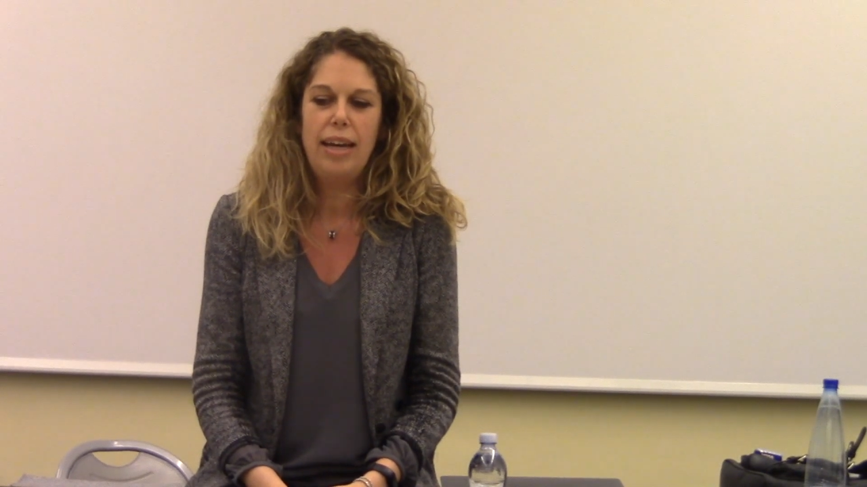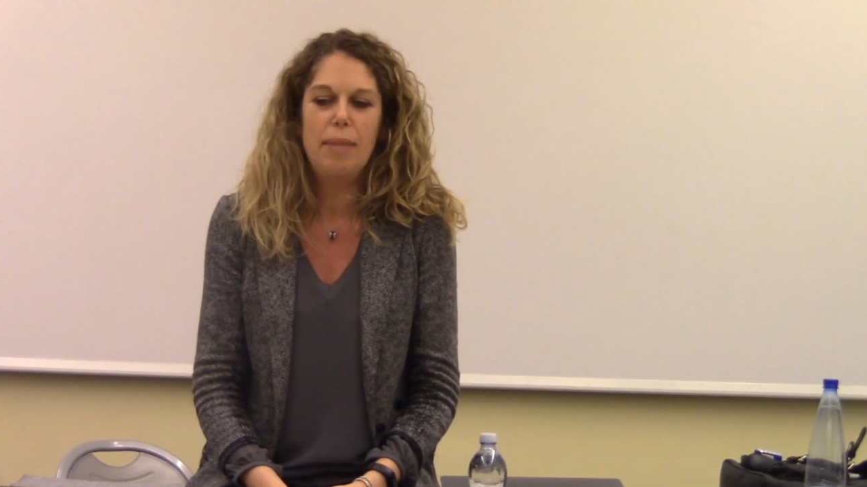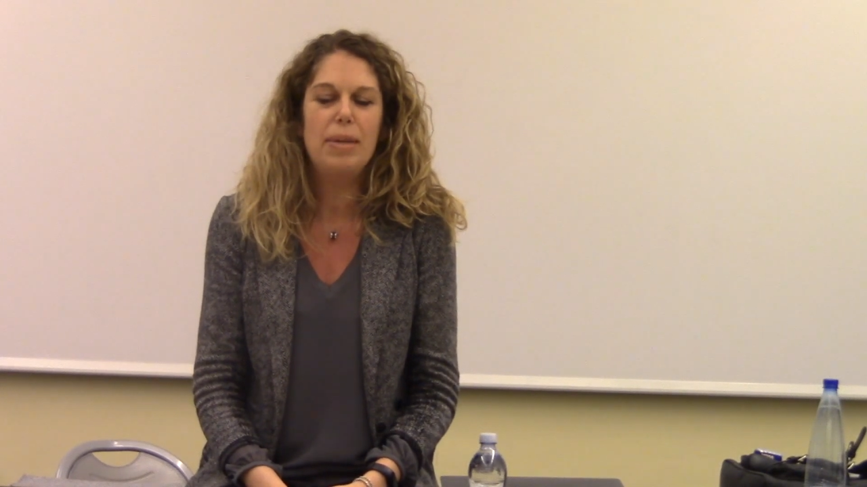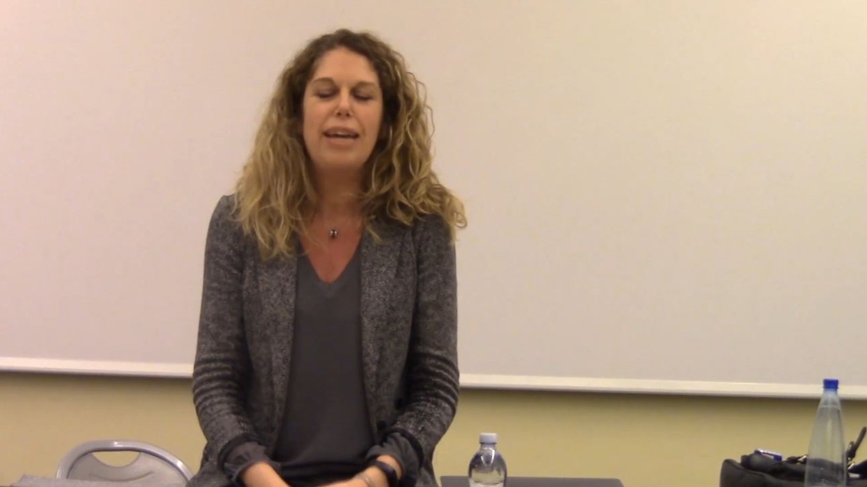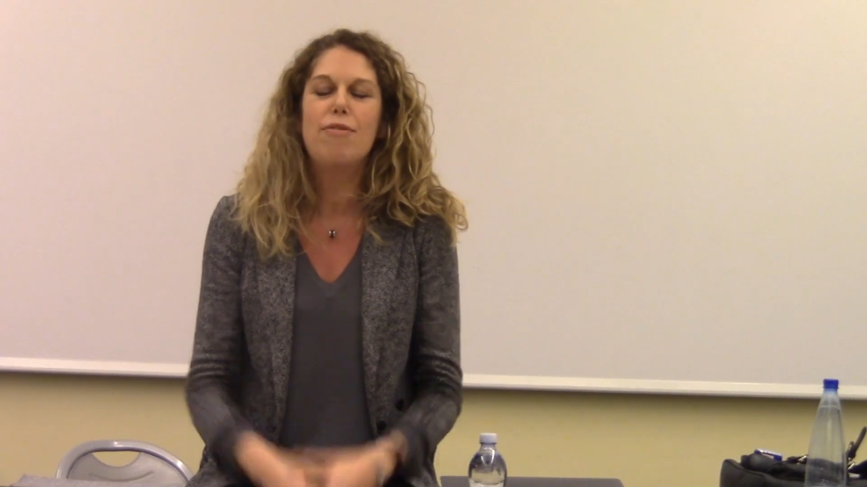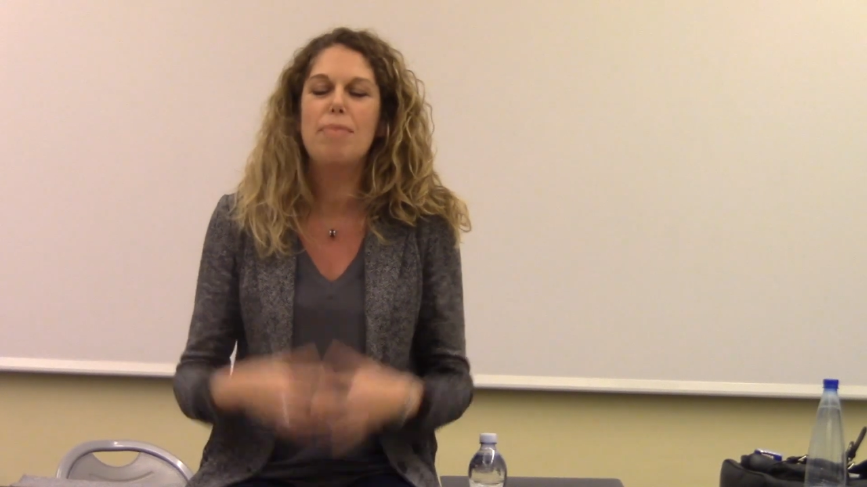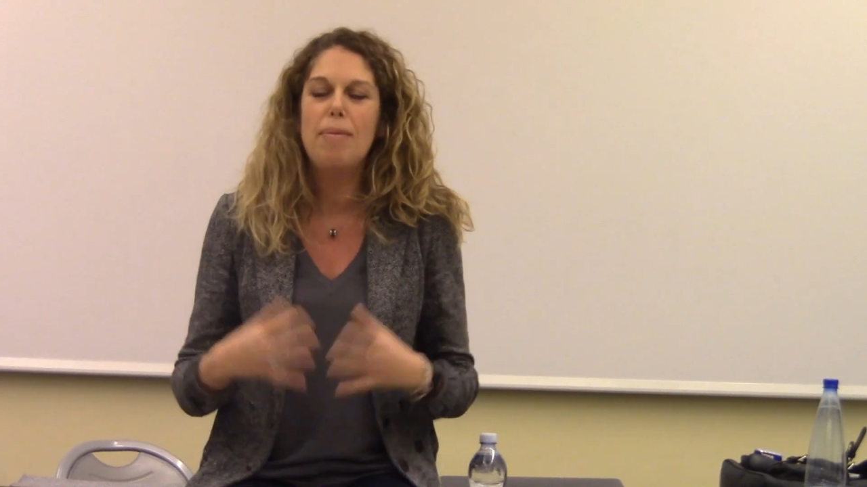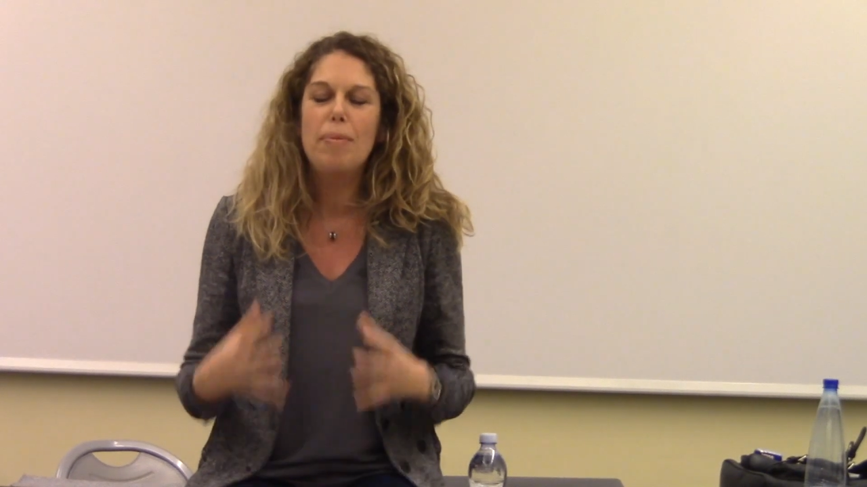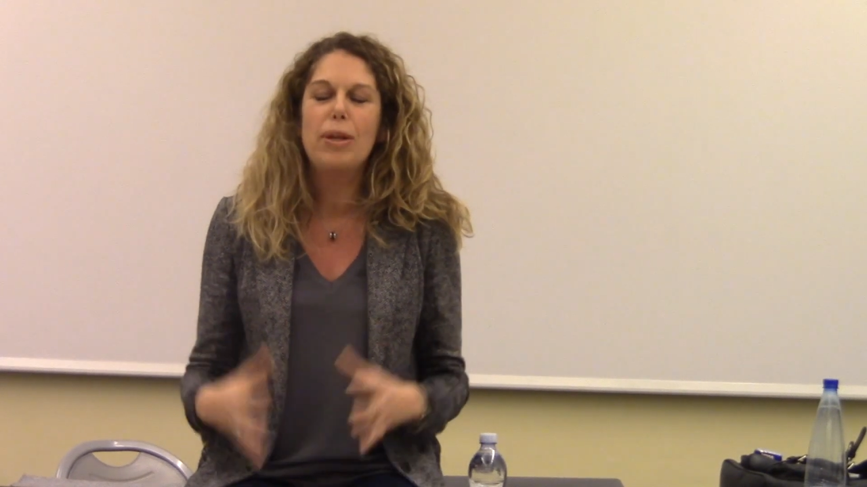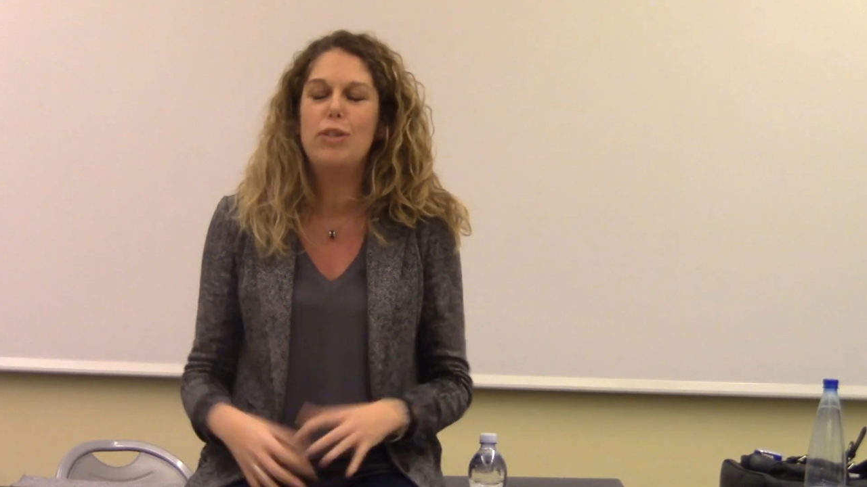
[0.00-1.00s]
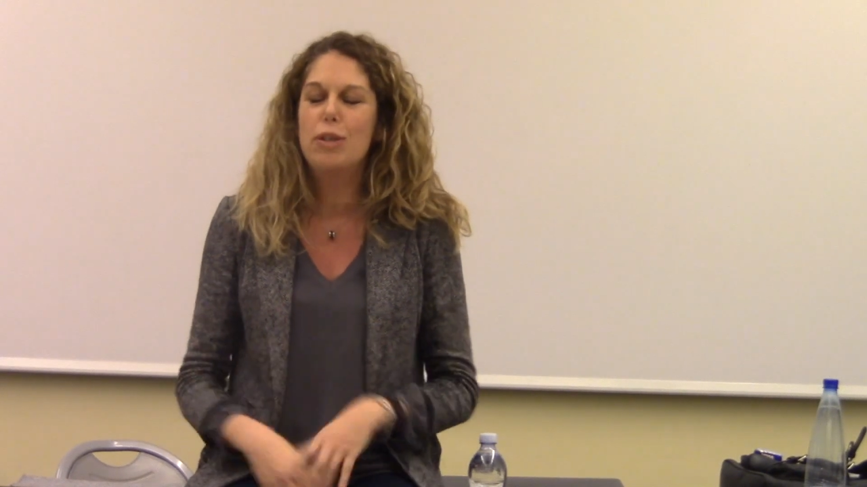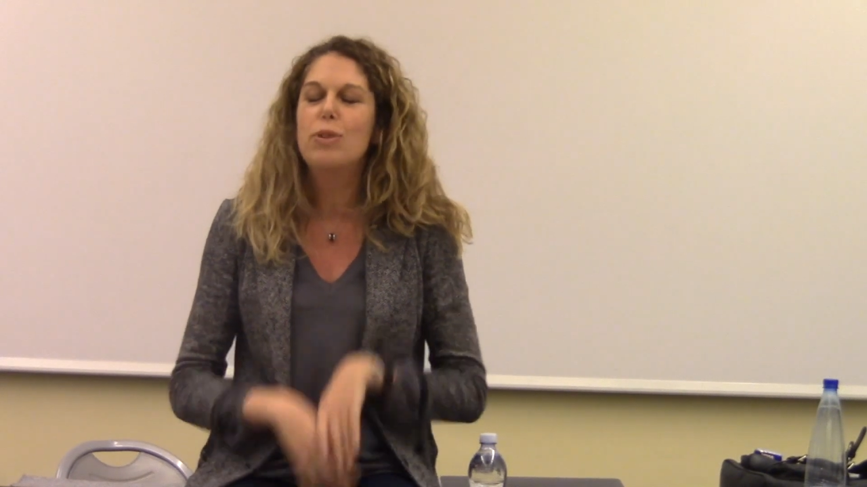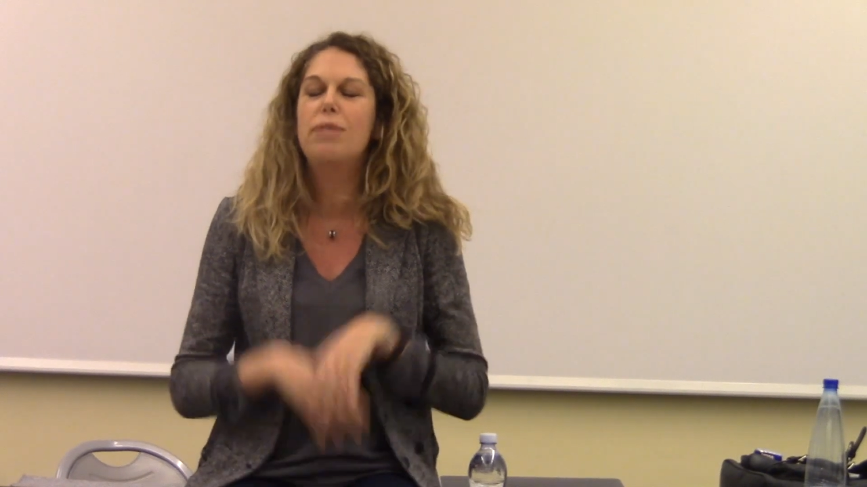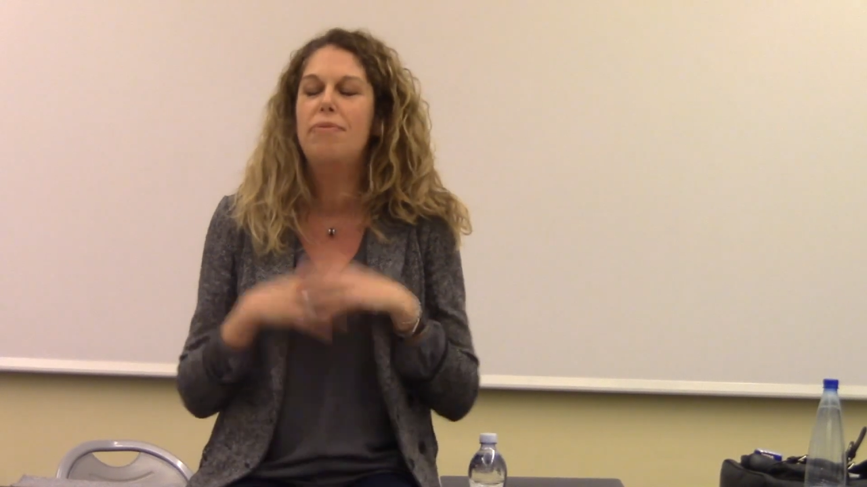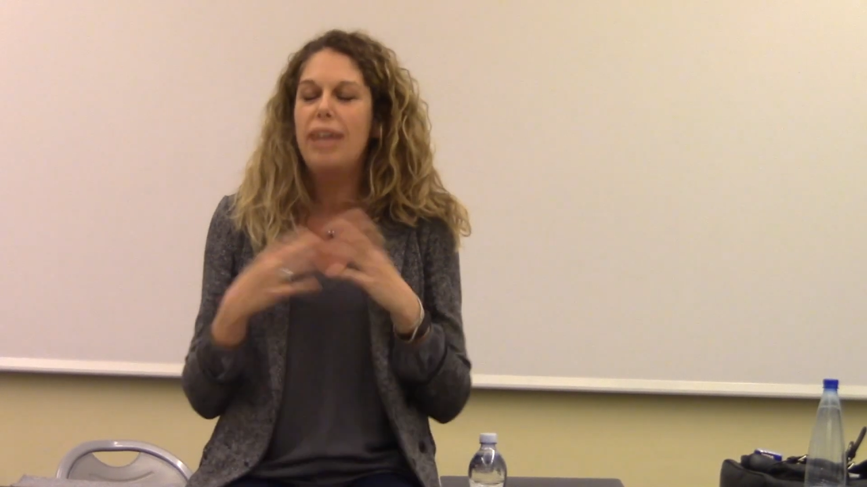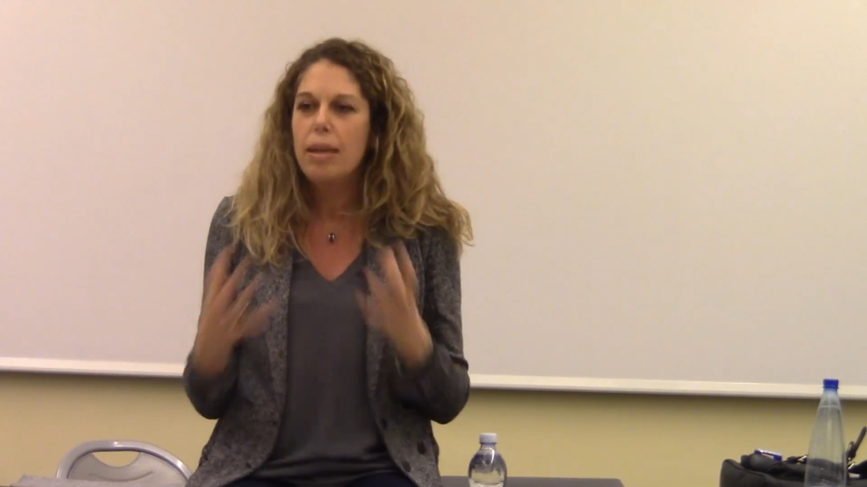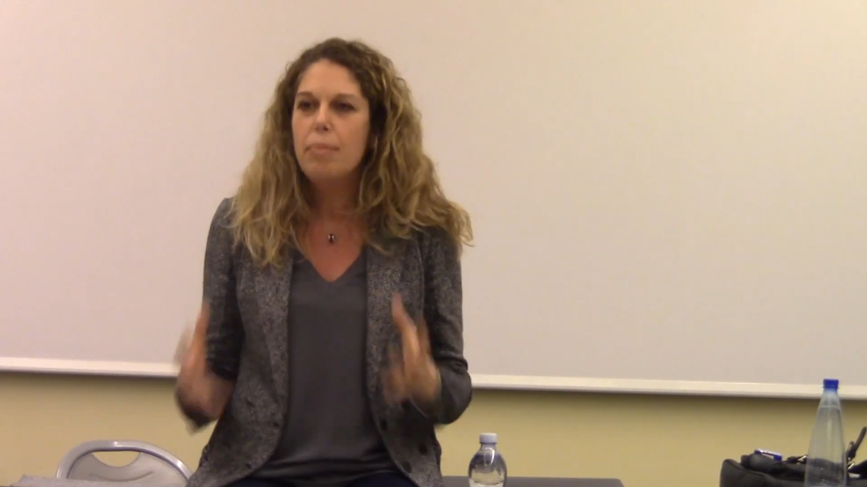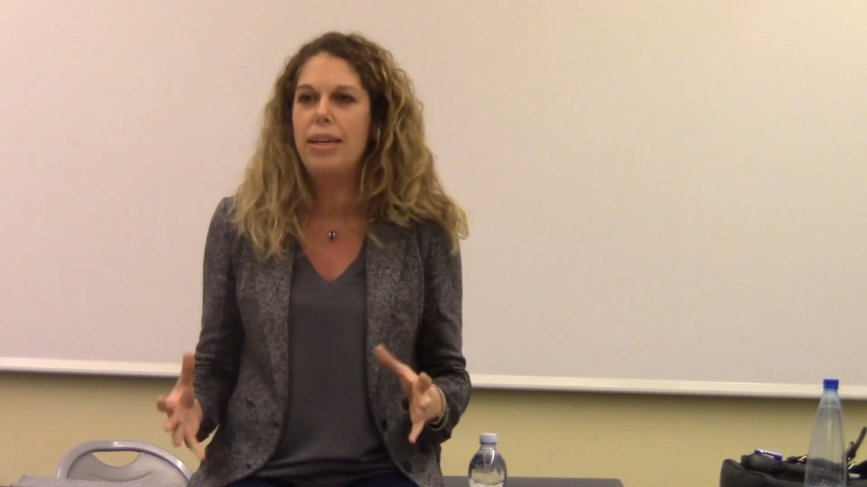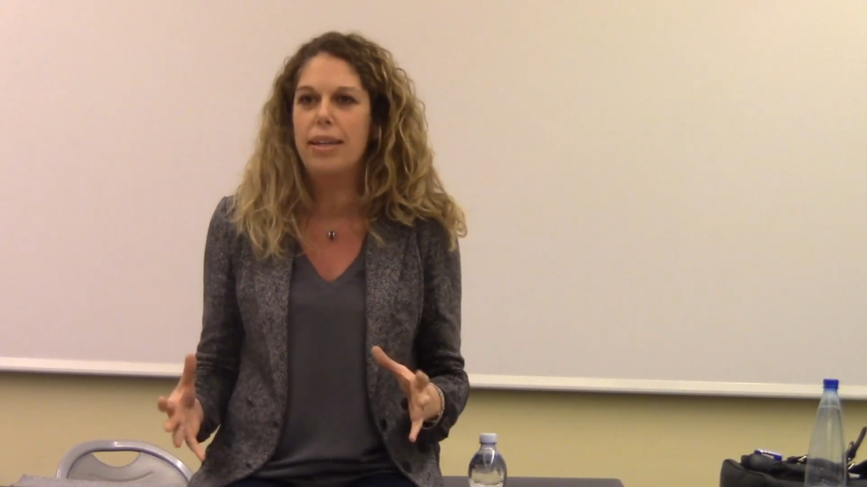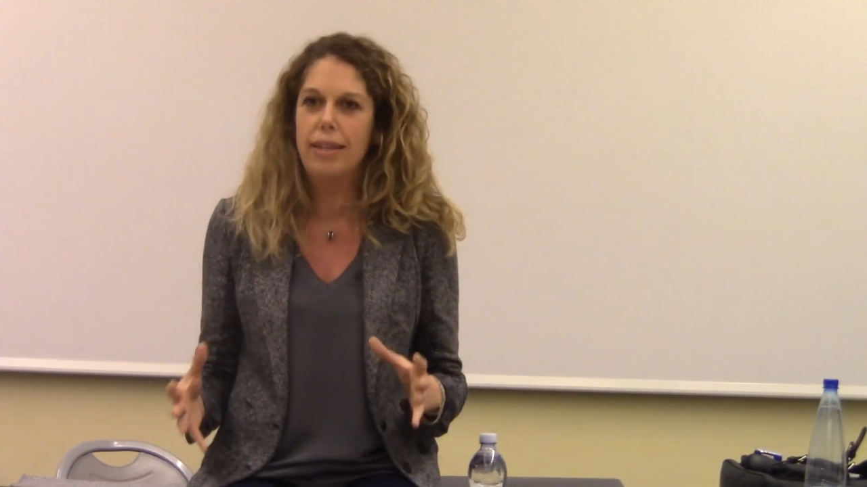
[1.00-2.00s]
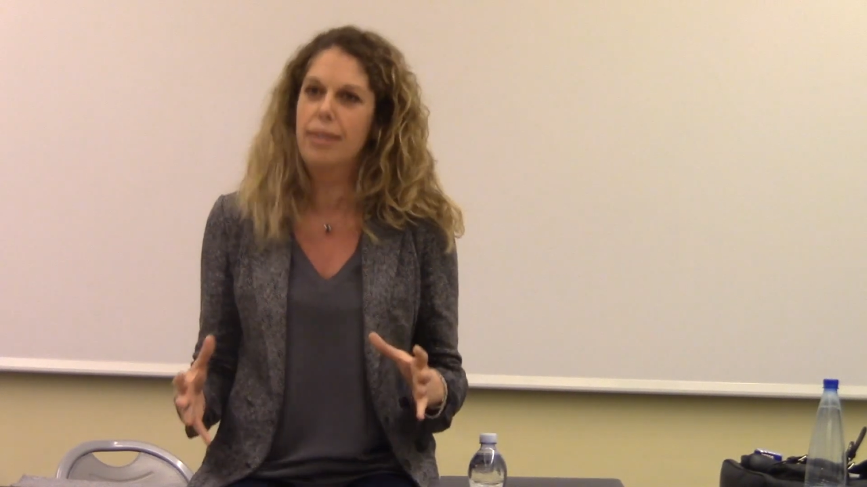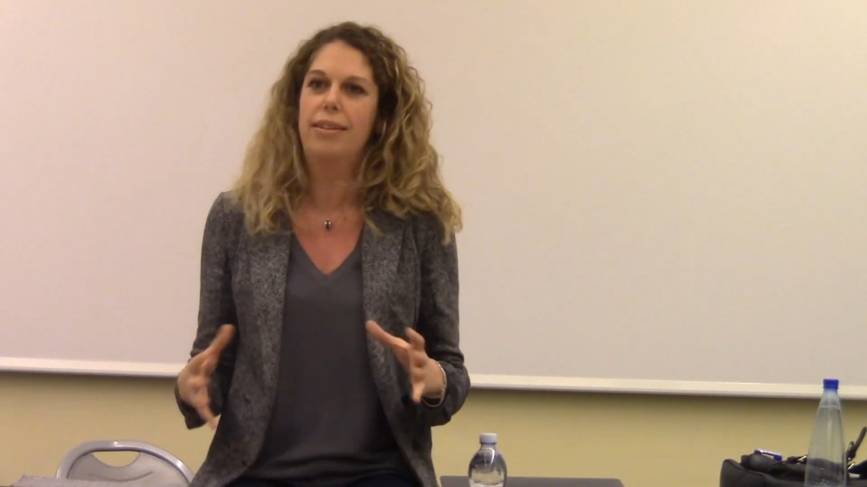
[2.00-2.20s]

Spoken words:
remember because he was very big.